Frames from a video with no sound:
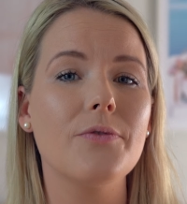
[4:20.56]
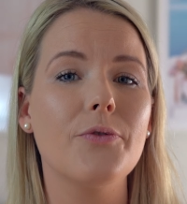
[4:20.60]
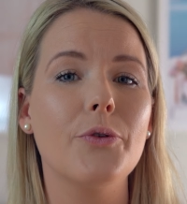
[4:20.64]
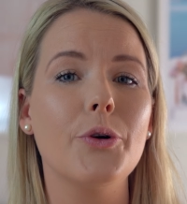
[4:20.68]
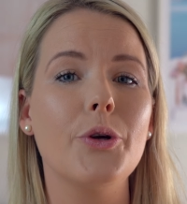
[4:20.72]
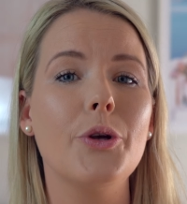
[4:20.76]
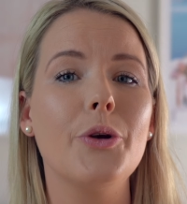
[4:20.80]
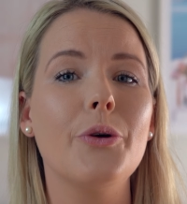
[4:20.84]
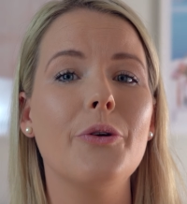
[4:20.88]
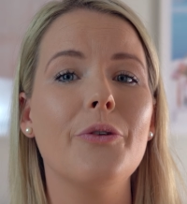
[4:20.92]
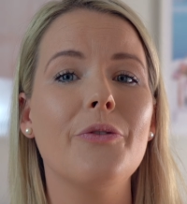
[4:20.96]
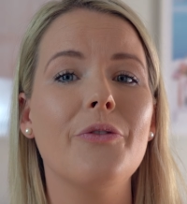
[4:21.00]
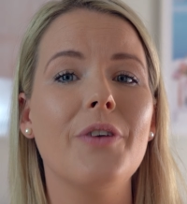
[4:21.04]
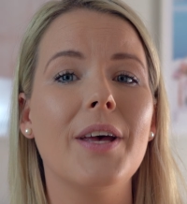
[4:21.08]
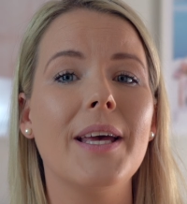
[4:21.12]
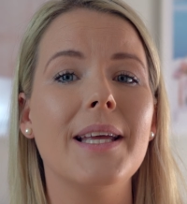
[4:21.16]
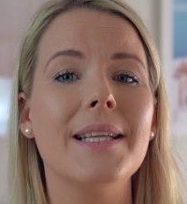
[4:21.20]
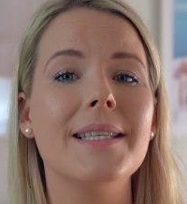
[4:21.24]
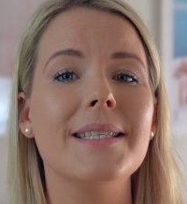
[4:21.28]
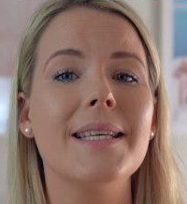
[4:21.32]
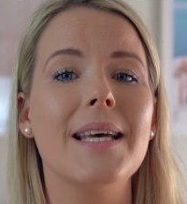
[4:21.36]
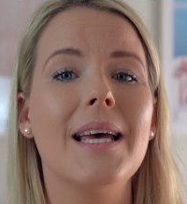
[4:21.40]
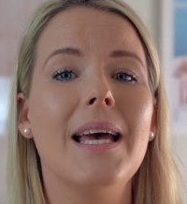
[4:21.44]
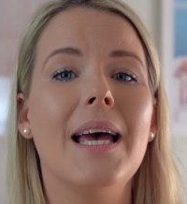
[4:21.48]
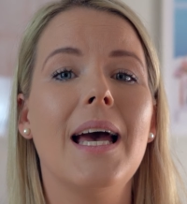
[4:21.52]
for your
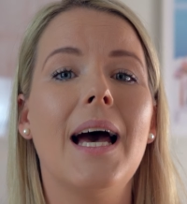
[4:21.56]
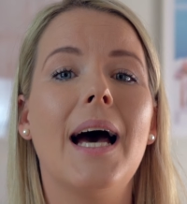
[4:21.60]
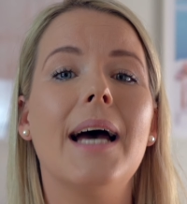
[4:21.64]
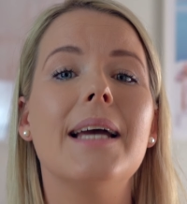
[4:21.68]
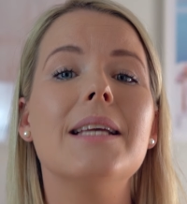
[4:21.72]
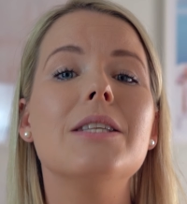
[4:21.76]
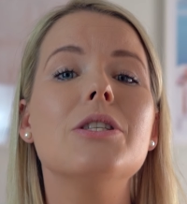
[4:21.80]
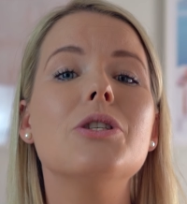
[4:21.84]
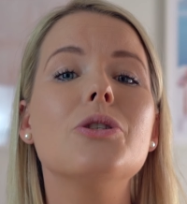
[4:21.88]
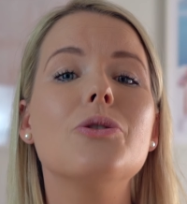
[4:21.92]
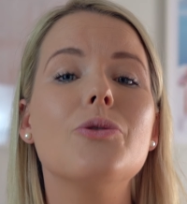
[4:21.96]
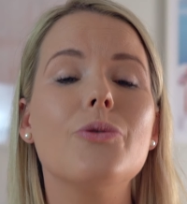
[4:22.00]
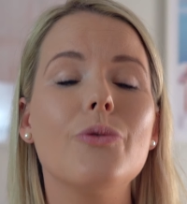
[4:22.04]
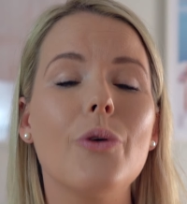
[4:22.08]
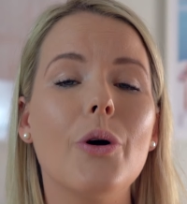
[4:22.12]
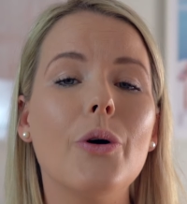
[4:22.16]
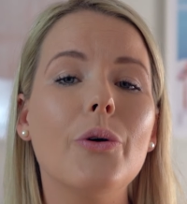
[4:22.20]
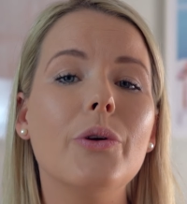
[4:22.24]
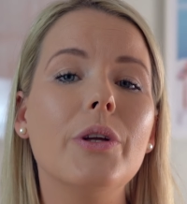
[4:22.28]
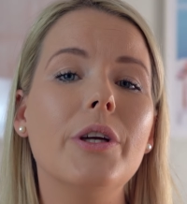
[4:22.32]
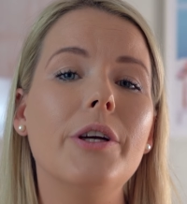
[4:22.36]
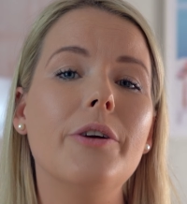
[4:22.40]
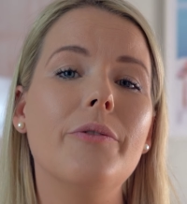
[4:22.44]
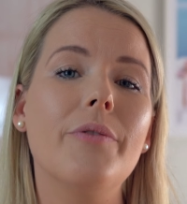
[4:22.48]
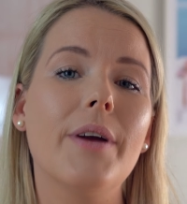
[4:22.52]
event, I
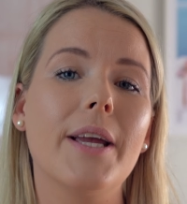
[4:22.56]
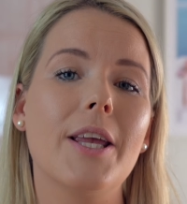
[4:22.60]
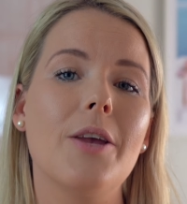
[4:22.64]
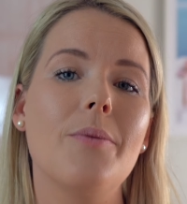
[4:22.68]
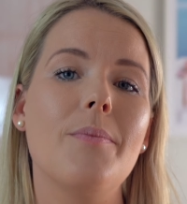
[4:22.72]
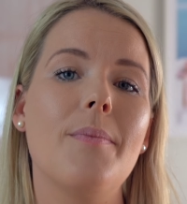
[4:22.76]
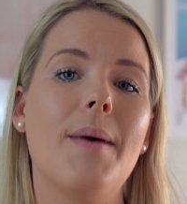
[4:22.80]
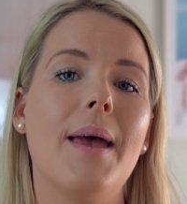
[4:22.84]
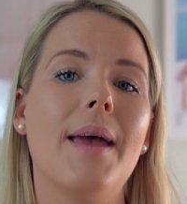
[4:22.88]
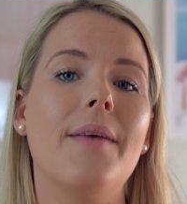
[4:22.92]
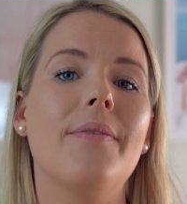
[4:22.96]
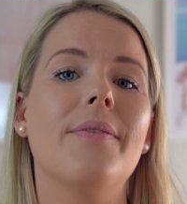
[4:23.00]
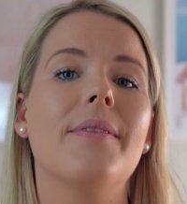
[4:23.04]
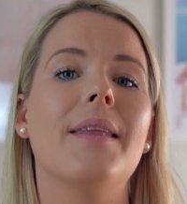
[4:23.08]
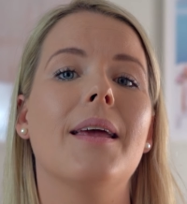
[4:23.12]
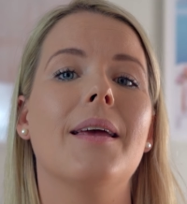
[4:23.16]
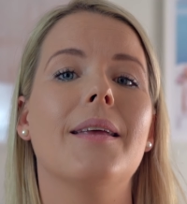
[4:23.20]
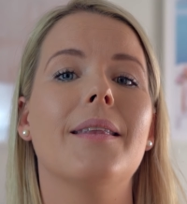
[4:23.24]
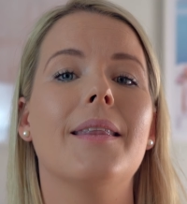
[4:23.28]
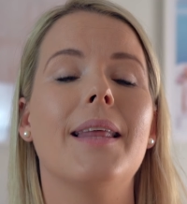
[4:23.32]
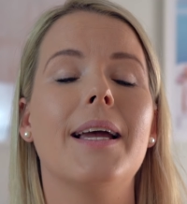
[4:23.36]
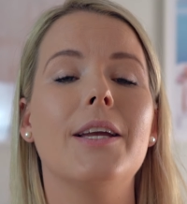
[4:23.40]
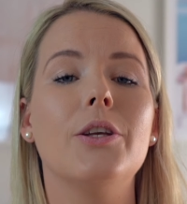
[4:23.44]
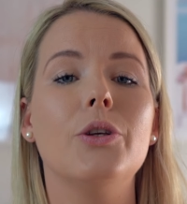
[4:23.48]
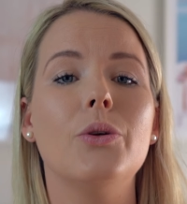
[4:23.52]
strongly recommend
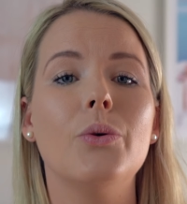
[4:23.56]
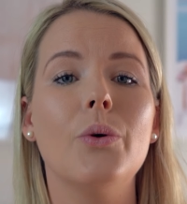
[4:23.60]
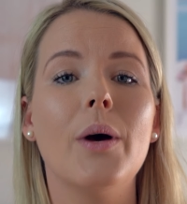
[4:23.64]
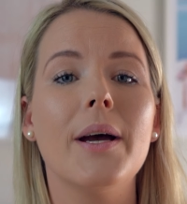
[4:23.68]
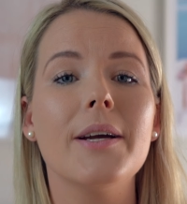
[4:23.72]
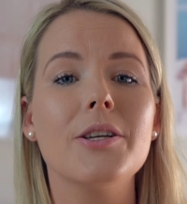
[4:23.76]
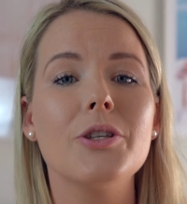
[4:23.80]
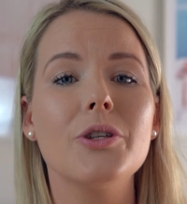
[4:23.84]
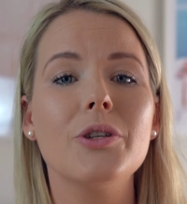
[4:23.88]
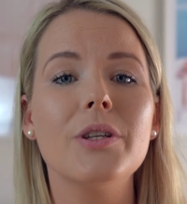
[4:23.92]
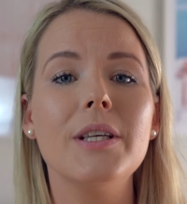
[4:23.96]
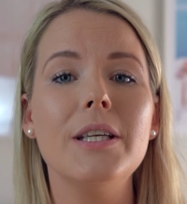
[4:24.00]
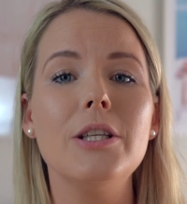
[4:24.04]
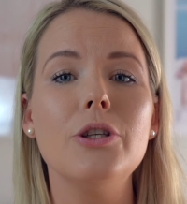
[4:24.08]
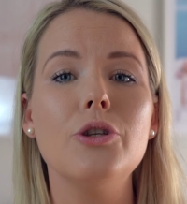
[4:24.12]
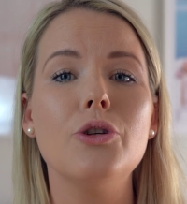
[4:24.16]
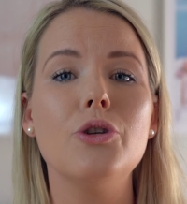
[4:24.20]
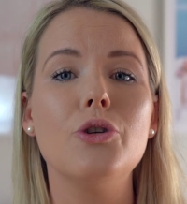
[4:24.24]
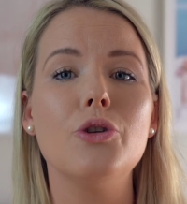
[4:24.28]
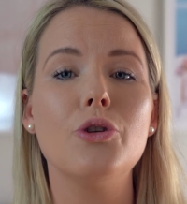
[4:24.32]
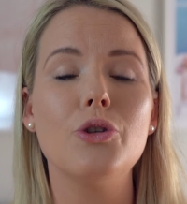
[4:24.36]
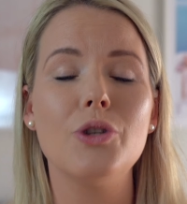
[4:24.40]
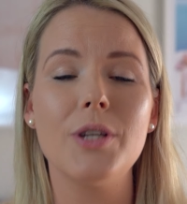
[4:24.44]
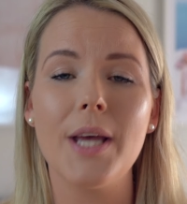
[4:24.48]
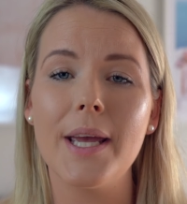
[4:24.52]
that you actually
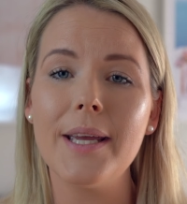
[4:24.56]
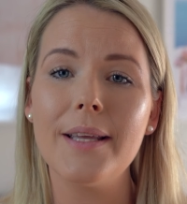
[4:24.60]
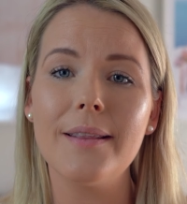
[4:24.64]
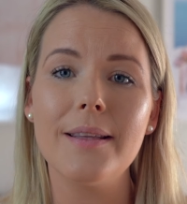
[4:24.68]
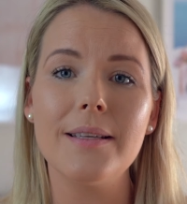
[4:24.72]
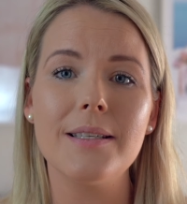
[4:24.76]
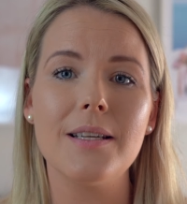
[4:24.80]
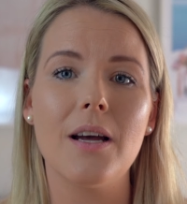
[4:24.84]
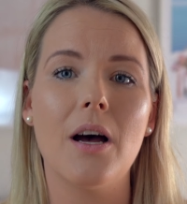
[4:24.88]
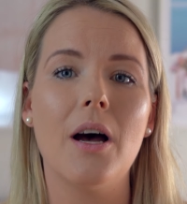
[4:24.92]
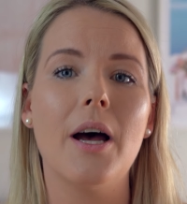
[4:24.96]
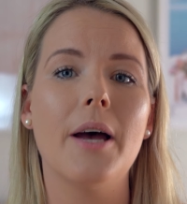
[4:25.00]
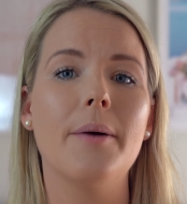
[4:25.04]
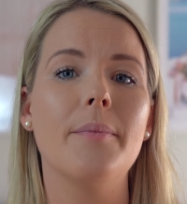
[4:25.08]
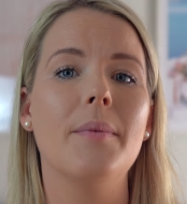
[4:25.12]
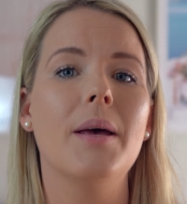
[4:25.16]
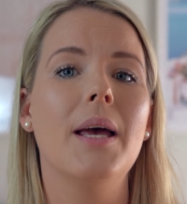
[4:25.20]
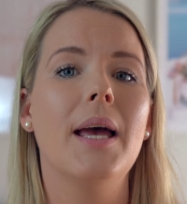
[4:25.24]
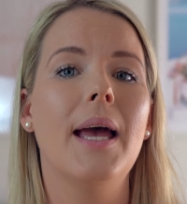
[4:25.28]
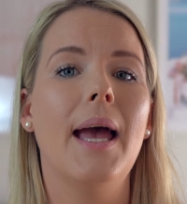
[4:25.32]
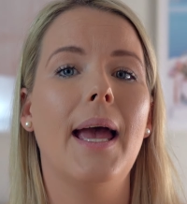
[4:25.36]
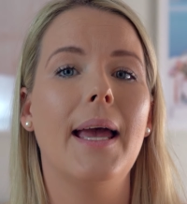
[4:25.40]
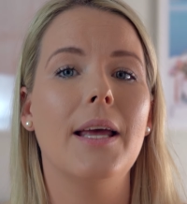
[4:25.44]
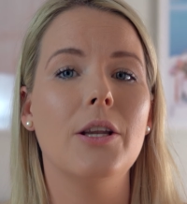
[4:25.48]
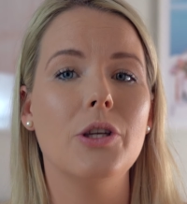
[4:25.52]
take the time
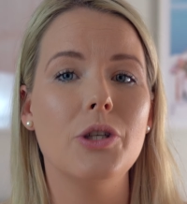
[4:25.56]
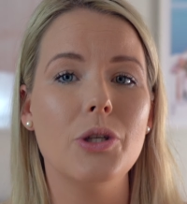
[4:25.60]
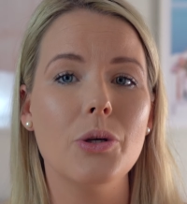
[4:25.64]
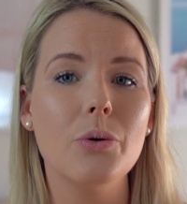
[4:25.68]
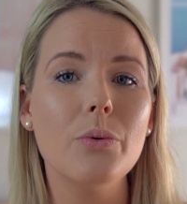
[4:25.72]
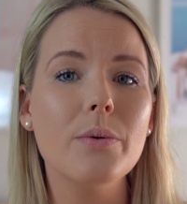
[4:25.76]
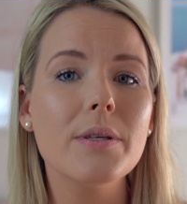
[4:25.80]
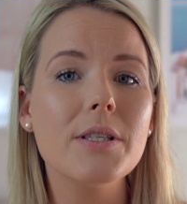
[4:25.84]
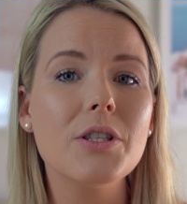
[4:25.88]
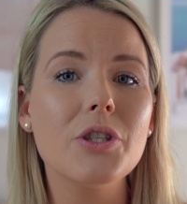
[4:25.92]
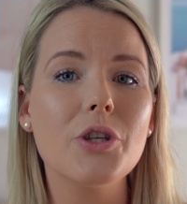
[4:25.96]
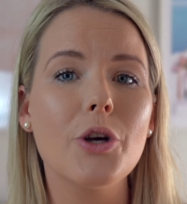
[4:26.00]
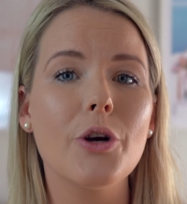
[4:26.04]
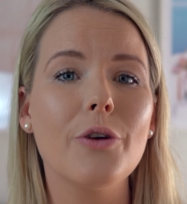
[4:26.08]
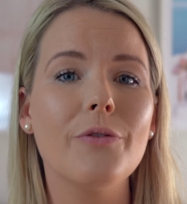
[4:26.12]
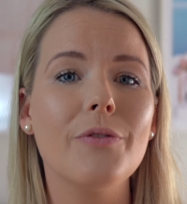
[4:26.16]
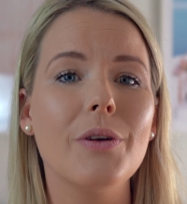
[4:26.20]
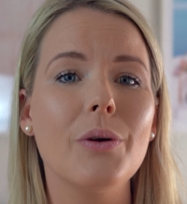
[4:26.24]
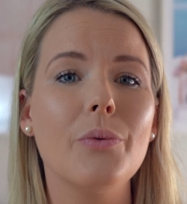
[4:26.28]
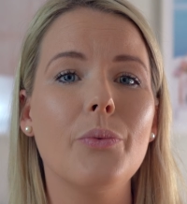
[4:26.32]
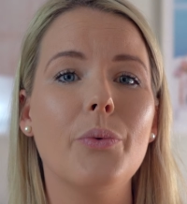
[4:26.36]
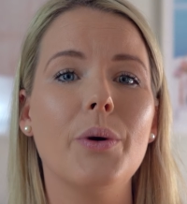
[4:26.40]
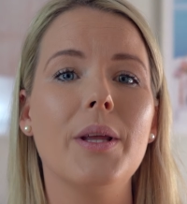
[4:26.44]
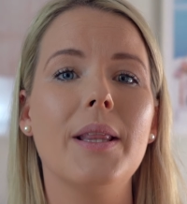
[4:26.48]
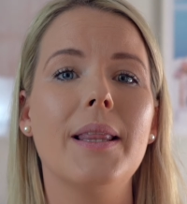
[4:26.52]
and do a
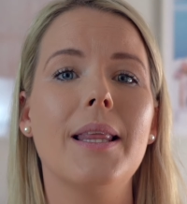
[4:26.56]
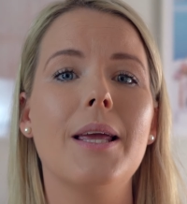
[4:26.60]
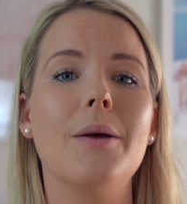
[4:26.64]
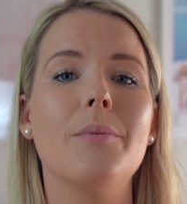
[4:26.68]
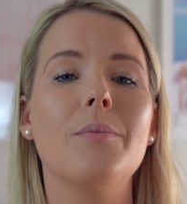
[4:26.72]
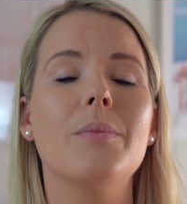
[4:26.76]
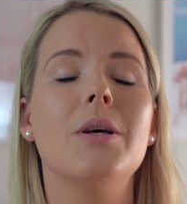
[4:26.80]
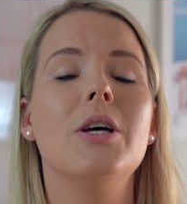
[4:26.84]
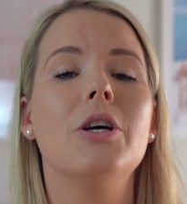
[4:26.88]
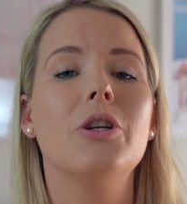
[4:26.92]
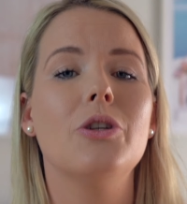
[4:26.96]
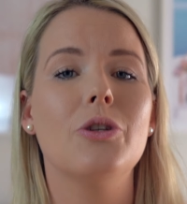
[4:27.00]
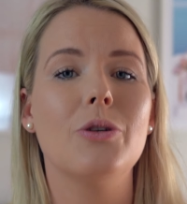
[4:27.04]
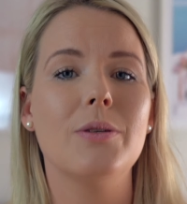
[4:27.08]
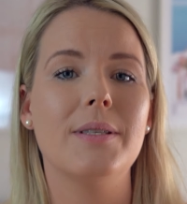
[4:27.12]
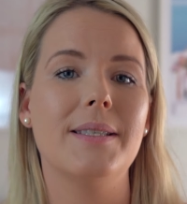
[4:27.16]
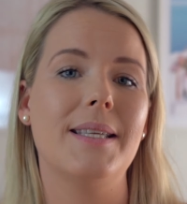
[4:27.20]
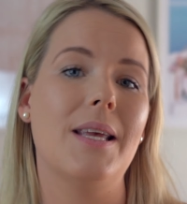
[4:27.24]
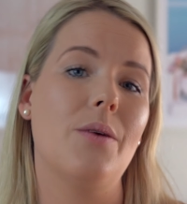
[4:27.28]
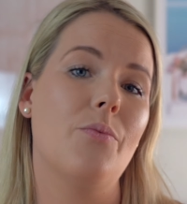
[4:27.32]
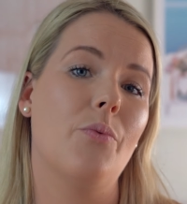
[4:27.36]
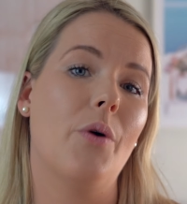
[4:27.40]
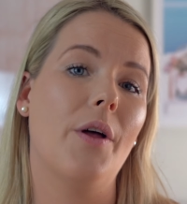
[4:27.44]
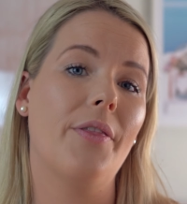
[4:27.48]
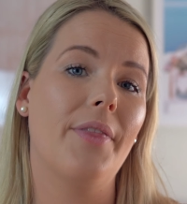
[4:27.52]
survey with them to
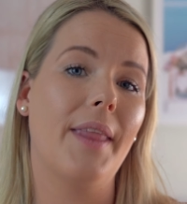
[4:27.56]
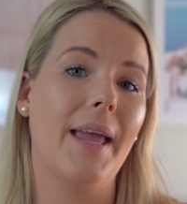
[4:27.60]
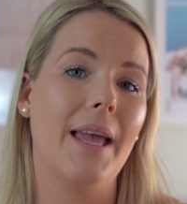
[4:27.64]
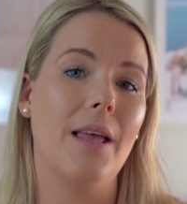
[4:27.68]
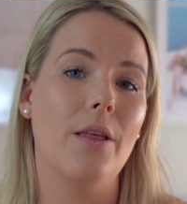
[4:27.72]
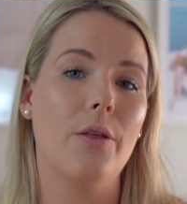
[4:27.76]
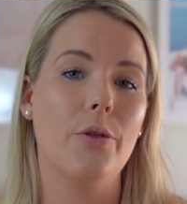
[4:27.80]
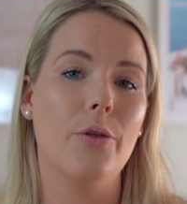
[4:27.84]
see what they